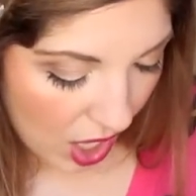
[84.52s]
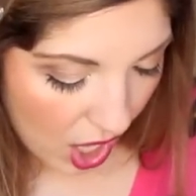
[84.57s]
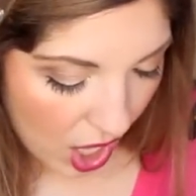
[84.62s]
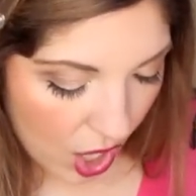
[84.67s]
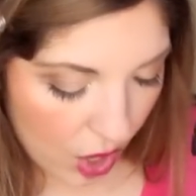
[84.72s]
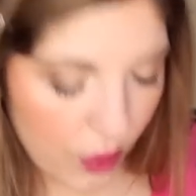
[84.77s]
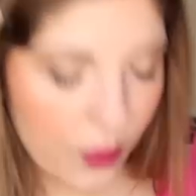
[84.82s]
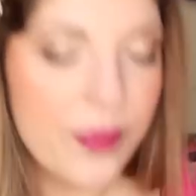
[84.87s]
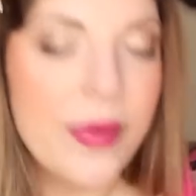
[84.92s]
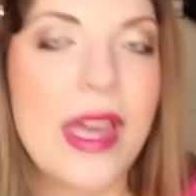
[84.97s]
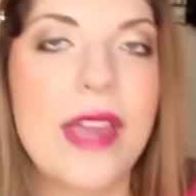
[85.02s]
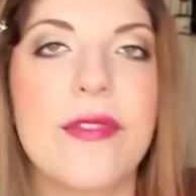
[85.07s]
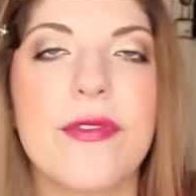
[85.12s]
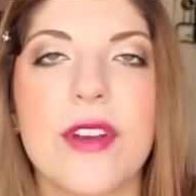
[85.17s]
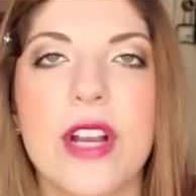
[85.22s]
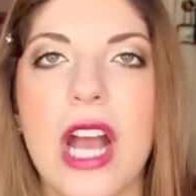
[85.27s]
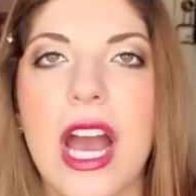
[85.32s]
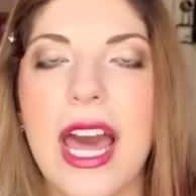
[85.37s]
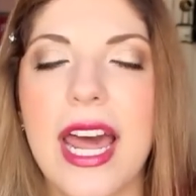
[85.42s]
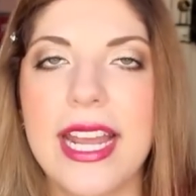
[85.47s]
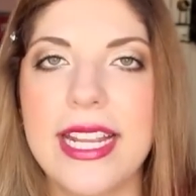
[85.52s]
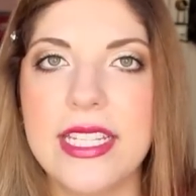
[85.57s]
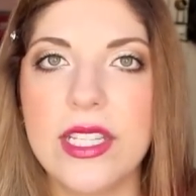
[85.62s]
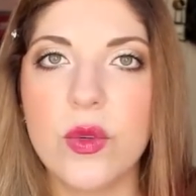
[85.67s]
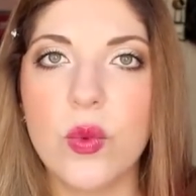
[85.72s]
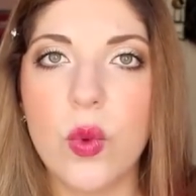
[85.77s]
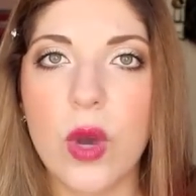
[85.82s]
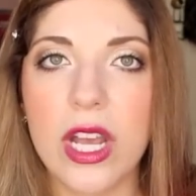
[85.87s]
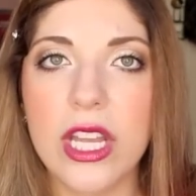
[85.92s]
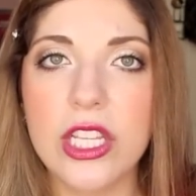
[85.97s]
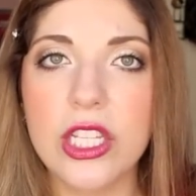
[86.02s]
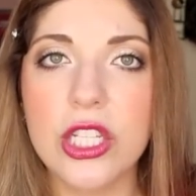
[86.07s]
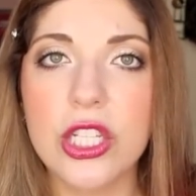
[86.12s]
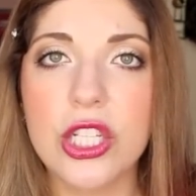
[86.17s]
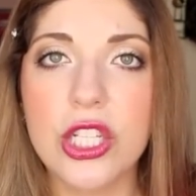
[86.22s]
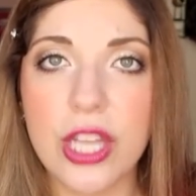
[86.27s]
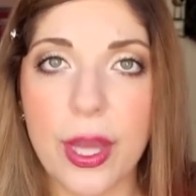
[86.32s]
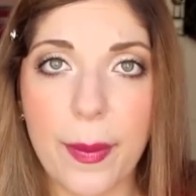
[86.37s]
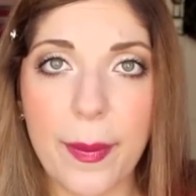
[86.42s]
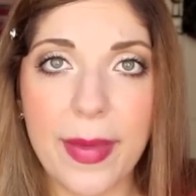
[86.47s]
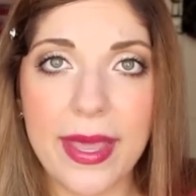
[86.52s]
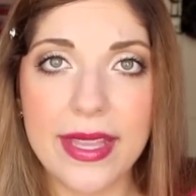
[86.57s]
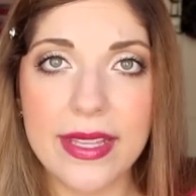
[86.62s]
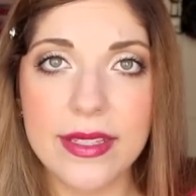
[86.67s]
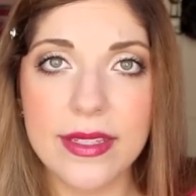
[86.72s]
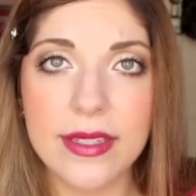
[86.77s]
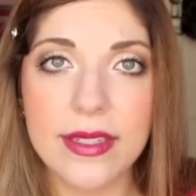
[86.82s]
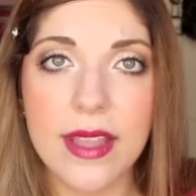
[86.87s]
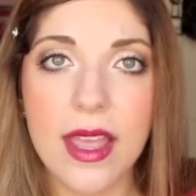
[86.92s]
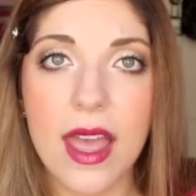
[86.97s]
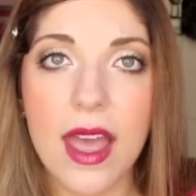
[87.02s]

oh, I forgot. I did one shipment,